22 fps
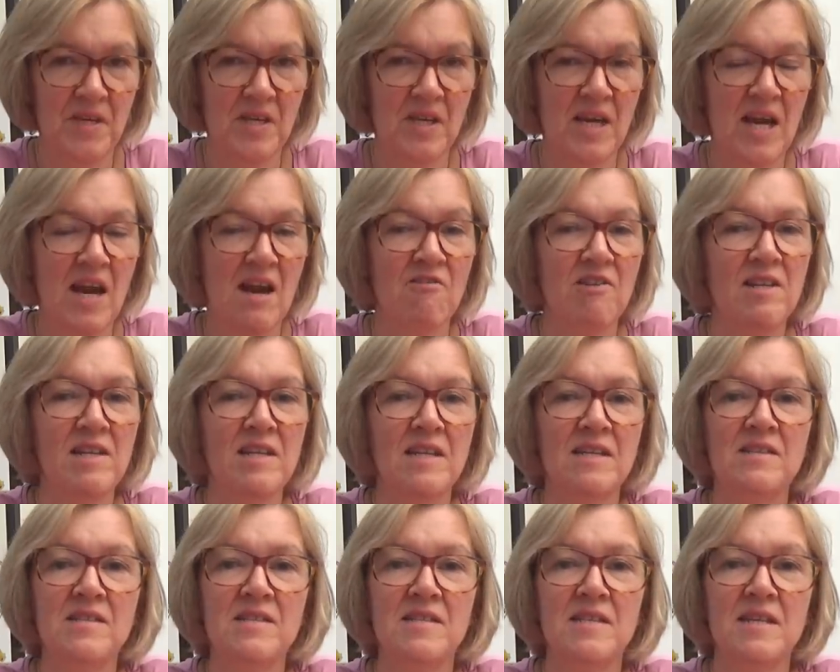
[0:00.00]
and Karen
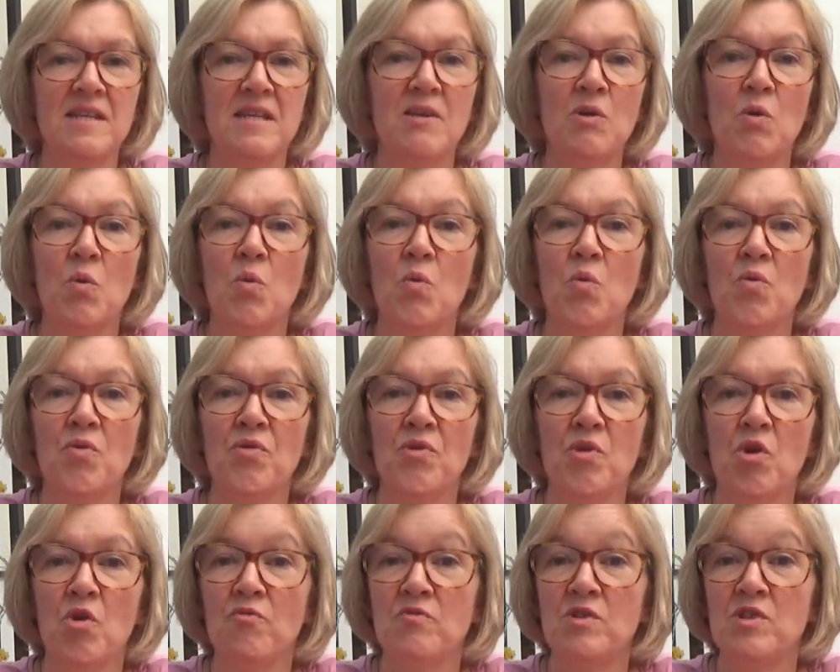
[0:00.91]
Lindsay, author
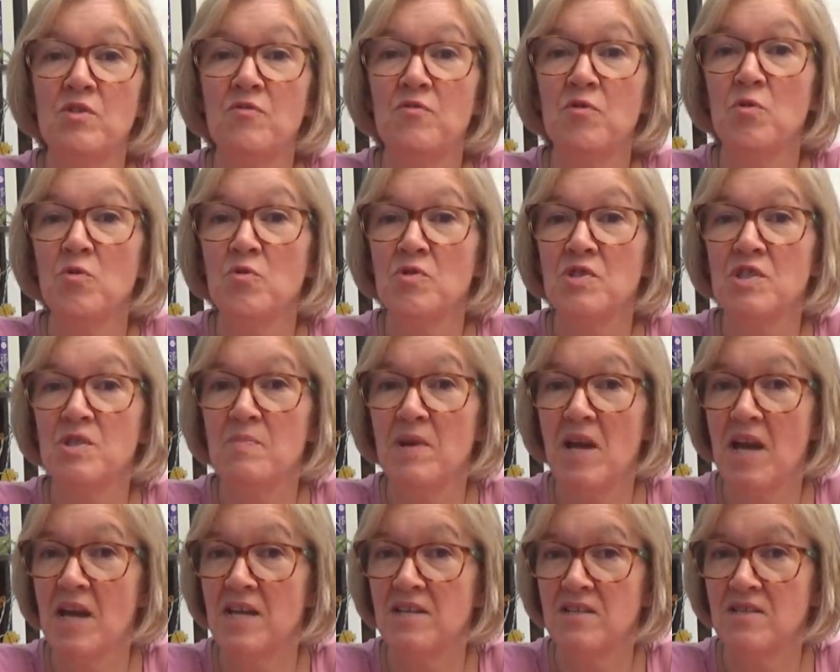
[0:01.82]
of Divorced,
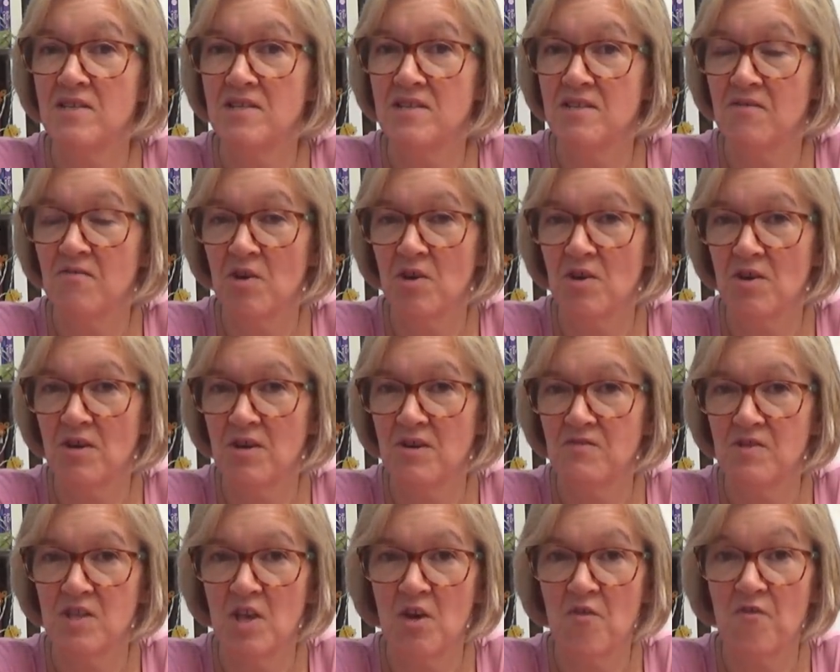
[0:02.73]
Beheaded,
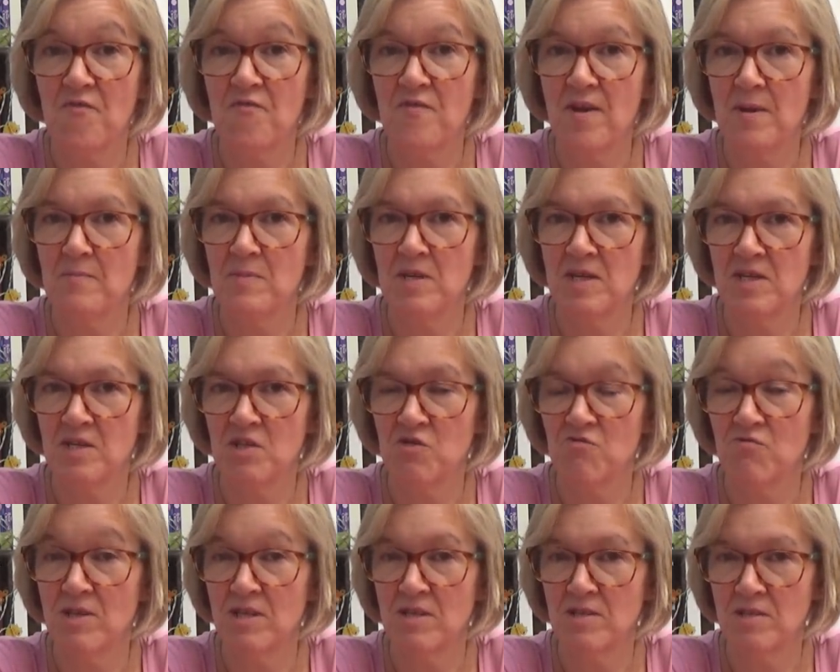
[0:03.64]
Survived, a feminist
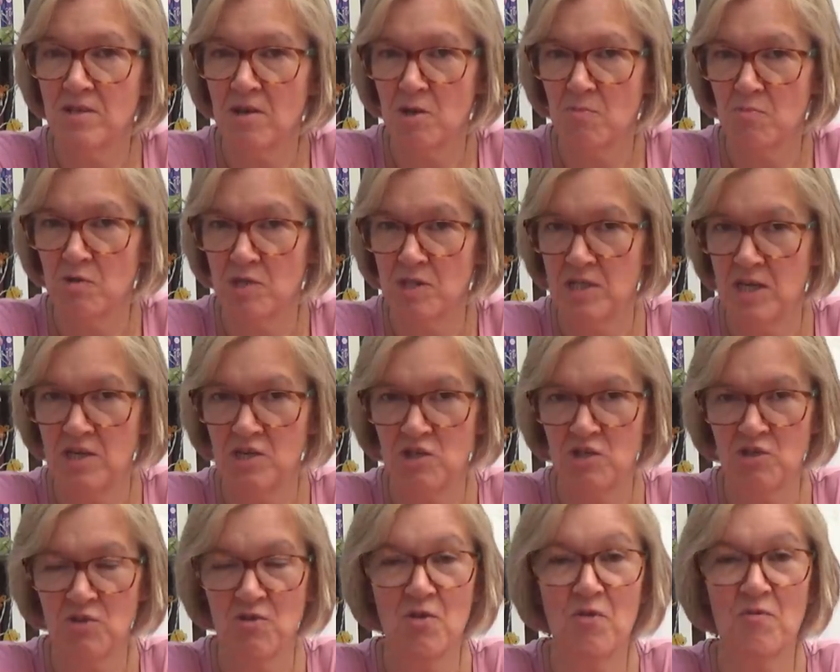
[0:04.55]

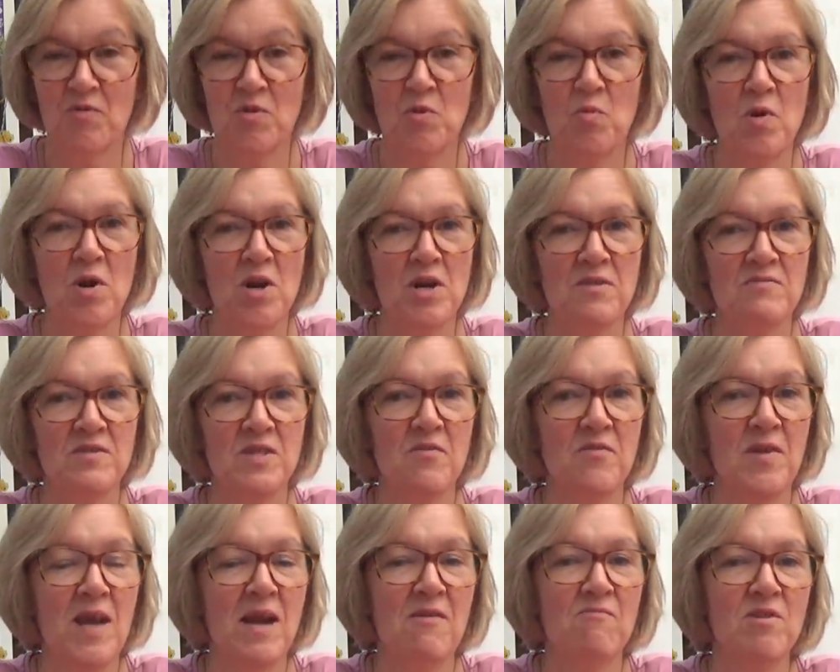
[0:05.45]
reinterpretation of the wives
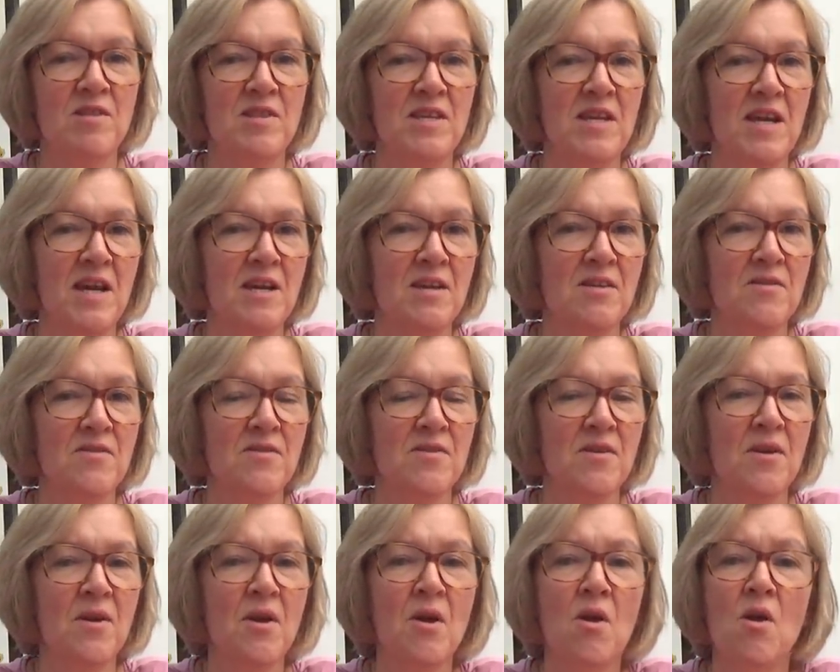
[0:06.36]
of Henry VIII,
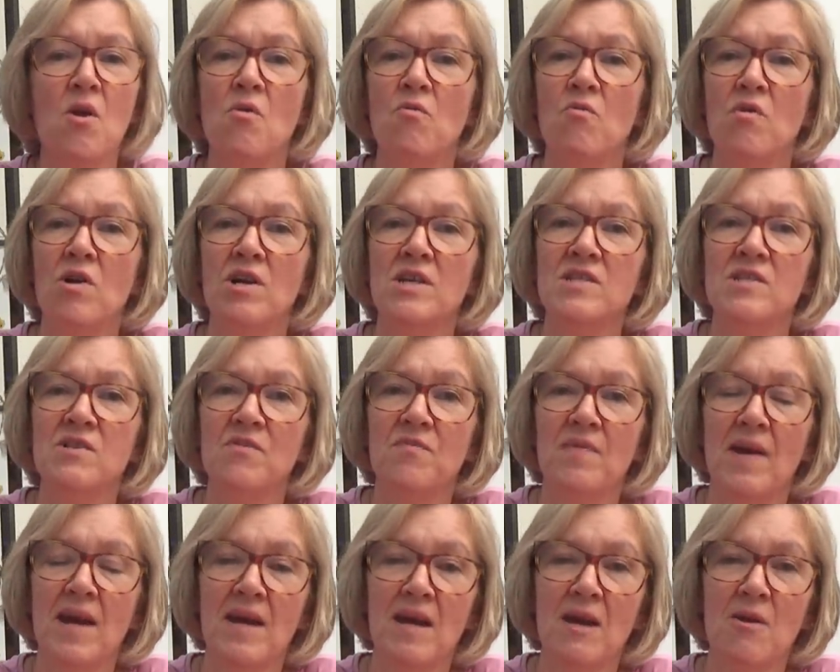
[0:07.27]
writes of
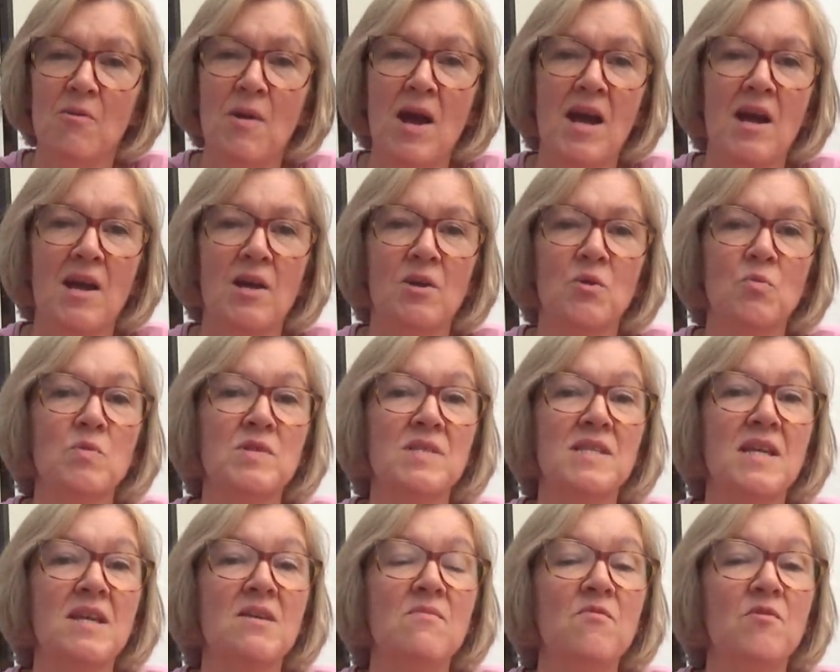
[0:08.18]
how Anne
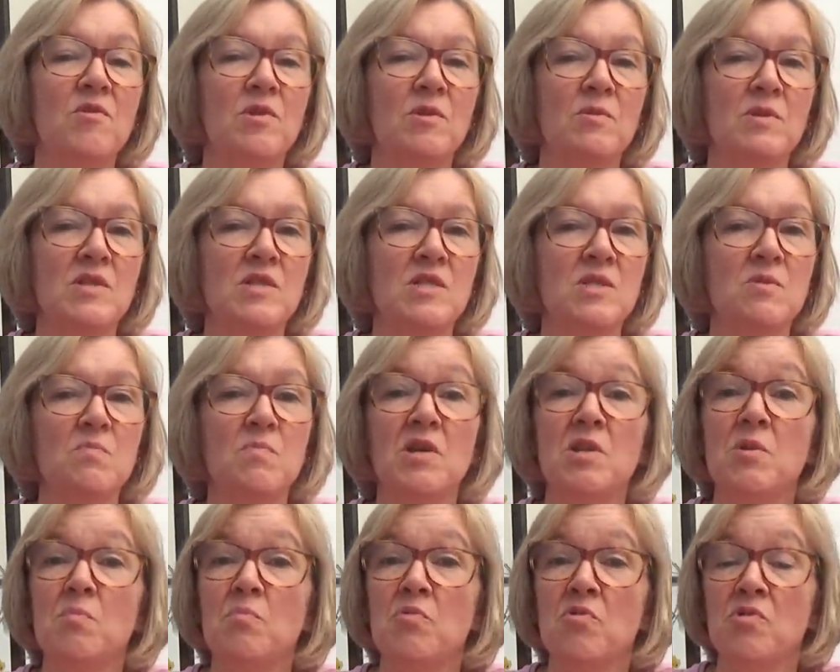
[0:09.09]
was influenced
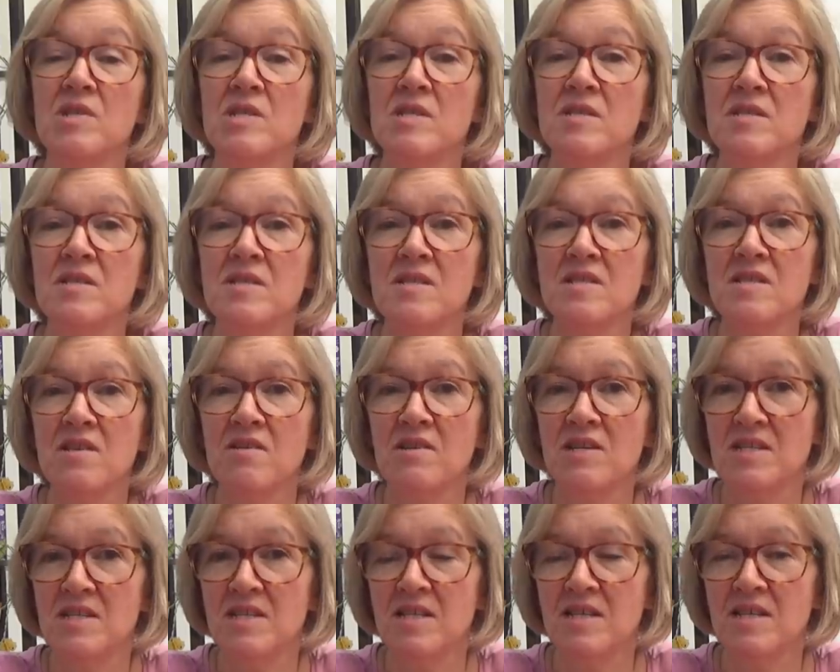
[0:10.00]
by the Protestant
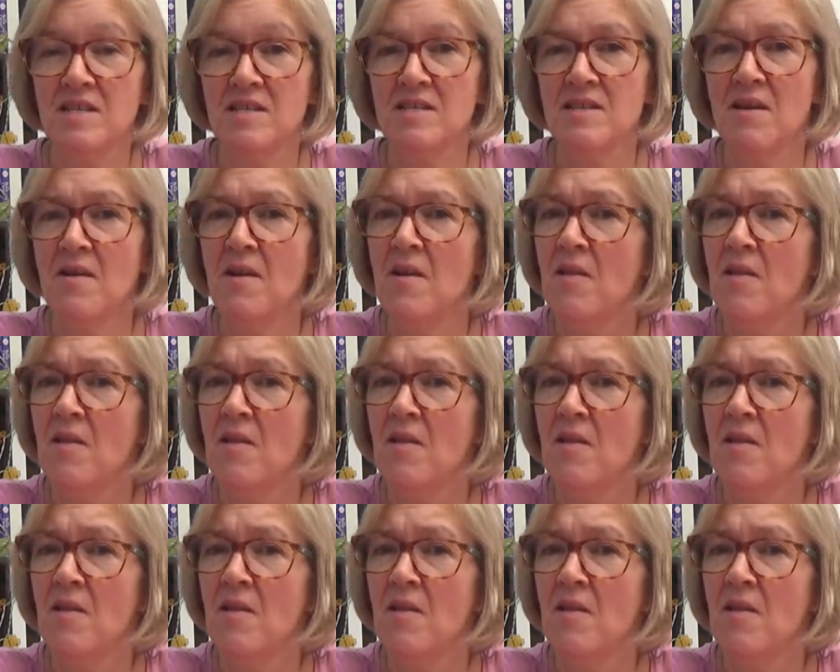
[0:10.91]
ideas